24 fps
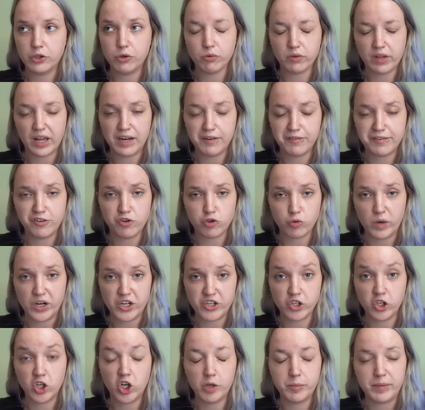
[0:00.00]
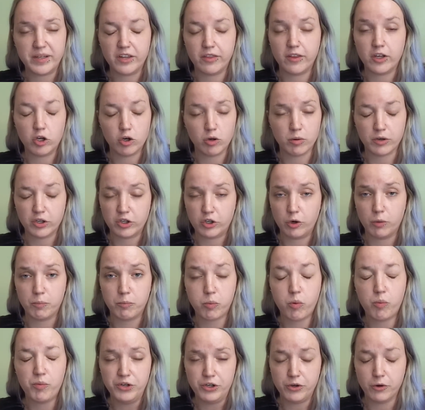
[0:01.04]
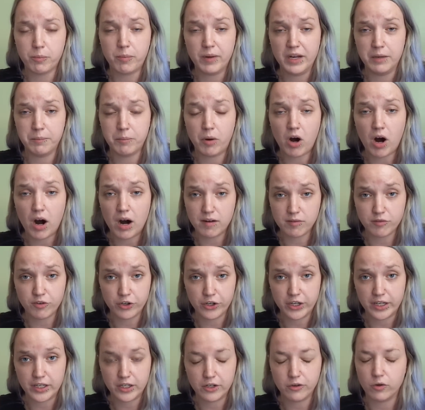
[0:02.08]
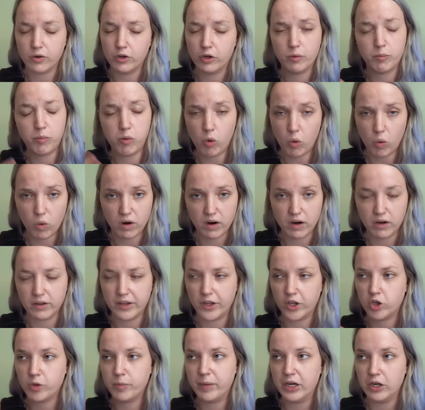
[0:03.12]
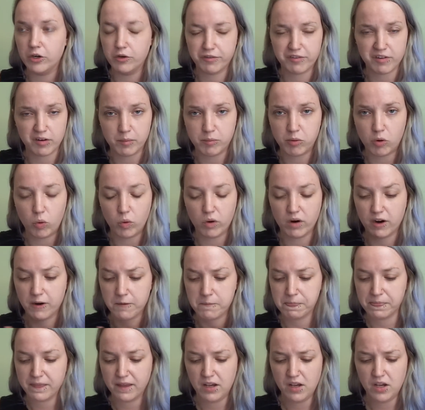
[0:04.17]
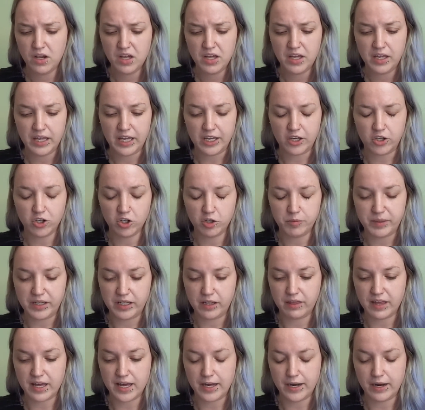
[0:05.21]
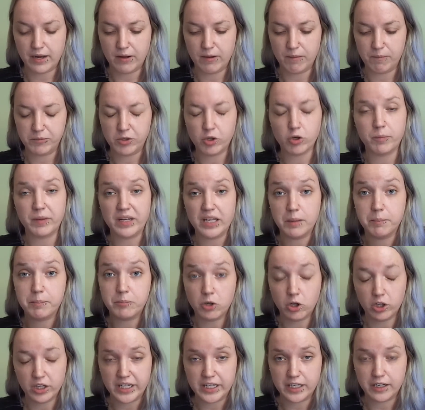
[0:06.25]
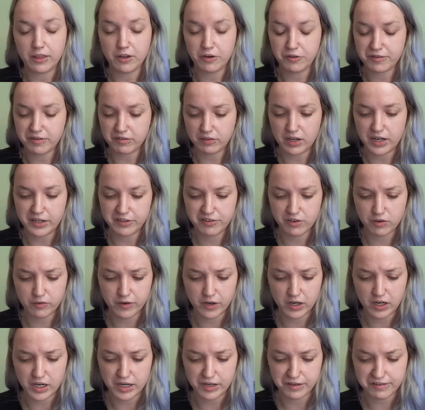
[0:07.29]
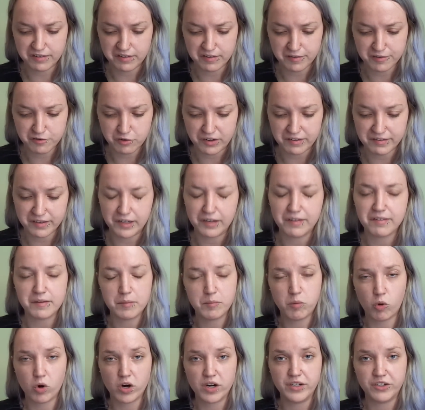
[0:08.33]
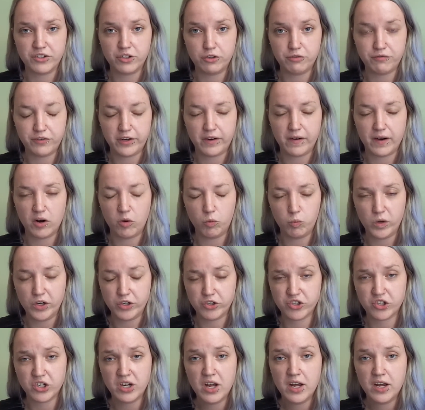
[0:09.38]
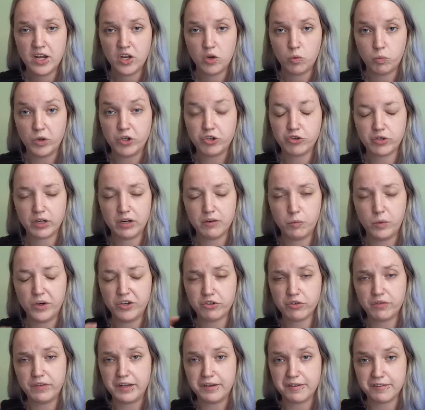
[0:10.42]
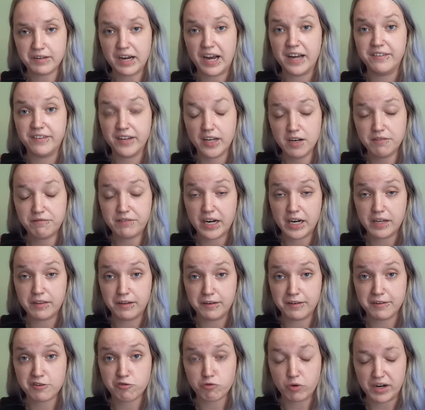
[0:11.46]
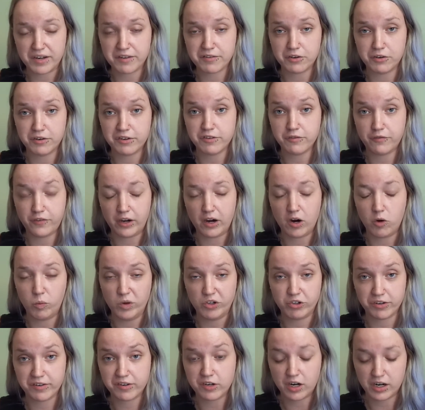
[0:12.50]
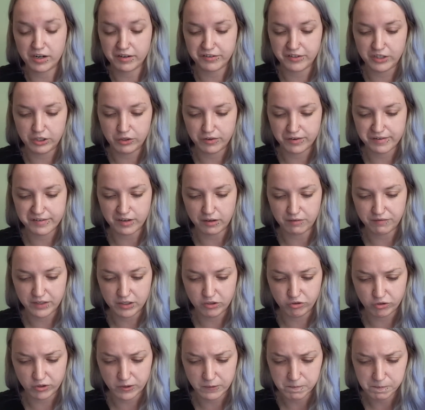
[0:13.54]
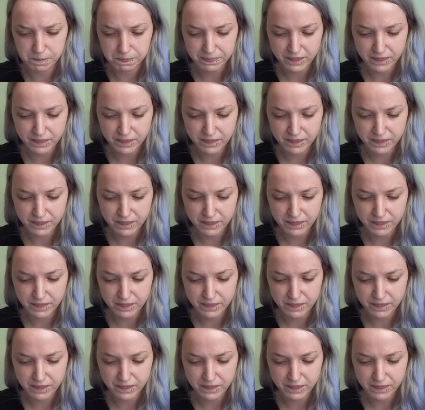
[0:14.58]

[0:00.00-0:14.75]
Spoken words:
your life situation, it could be that you're in poverty or you're poor, or like your parents are poor. It could be that you're being bullied. There's lots of different causes of stress, and it's important to figure out which of these, identify these stressors and figure out which is causing you to self-injure.